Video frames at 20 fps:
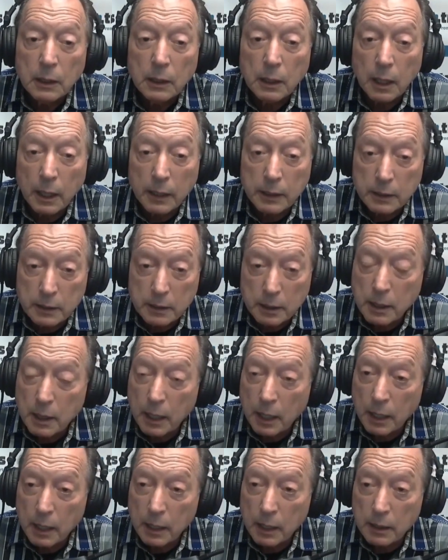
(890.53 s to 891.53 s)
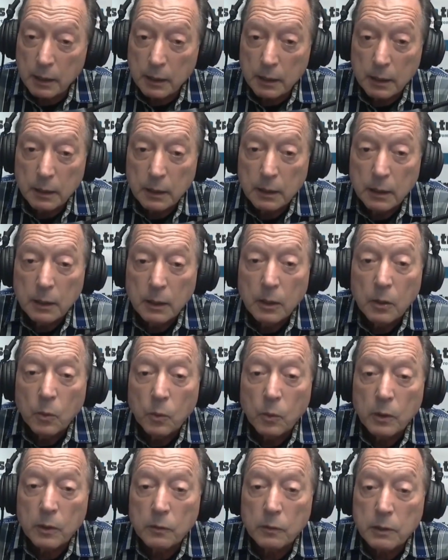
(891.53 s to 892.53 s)
like today,
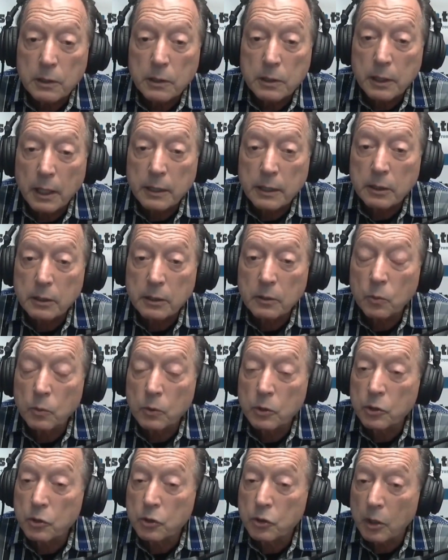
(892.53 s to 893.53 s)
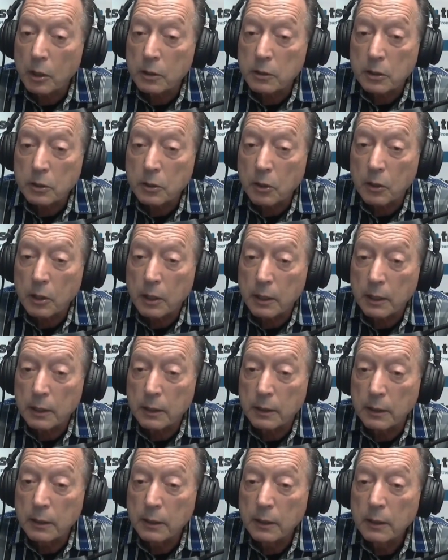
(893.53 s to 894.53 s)
when the recession was just
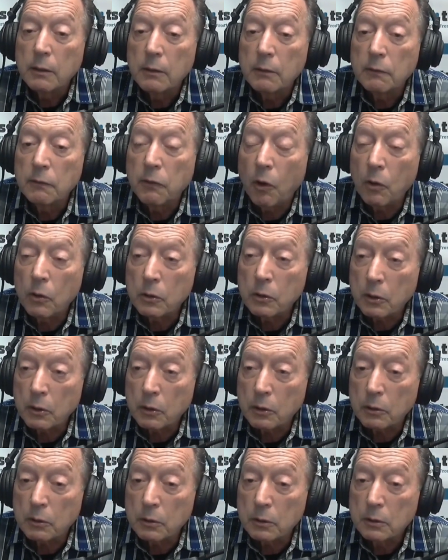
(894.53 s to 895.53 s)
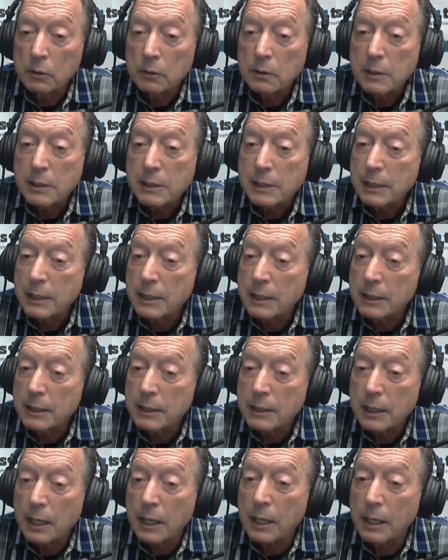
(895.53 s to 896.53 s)
starting, Volcker, seeing
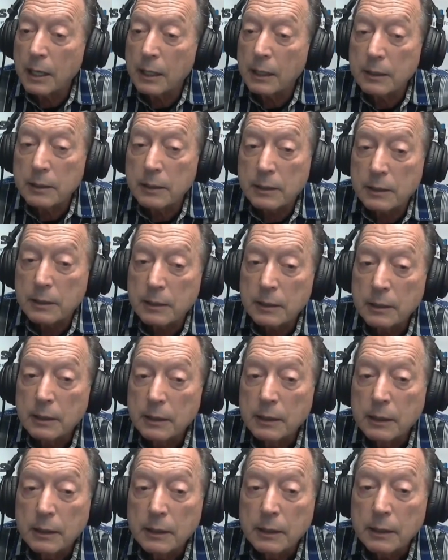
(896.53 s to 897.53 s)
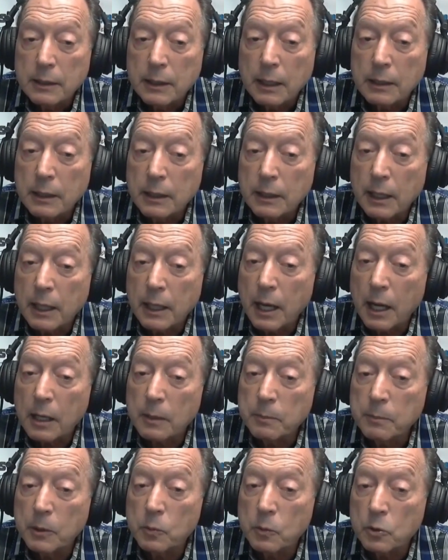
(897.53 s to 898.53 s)
signs that the
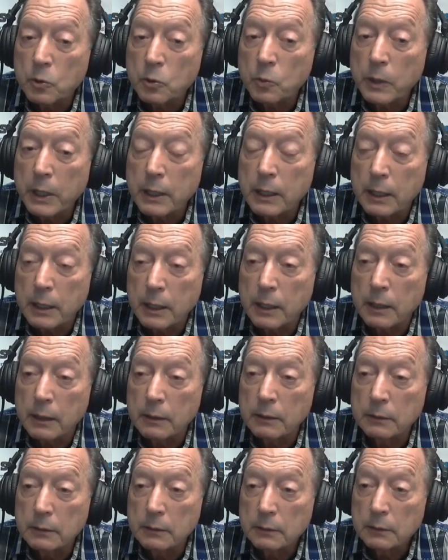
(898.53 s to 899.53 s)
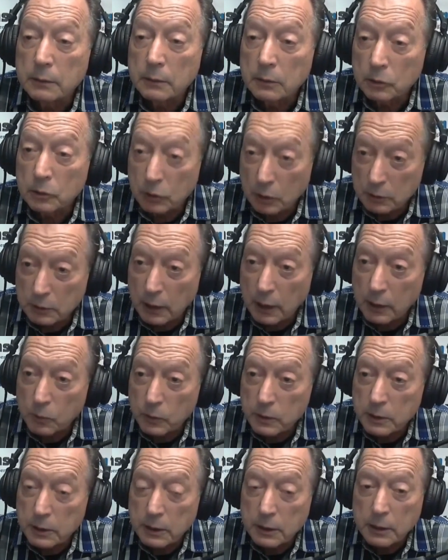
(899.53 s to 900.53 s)
economy was weakening, just like
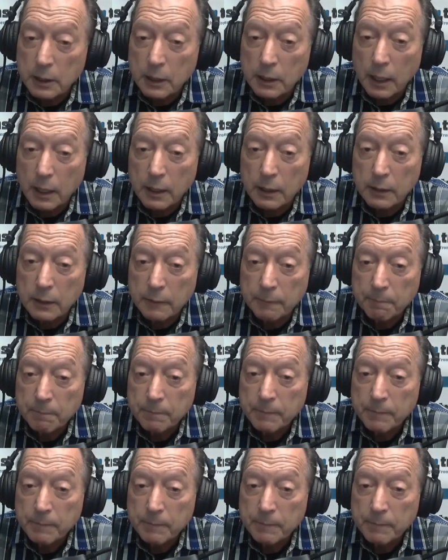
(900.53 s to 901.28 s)
we see today,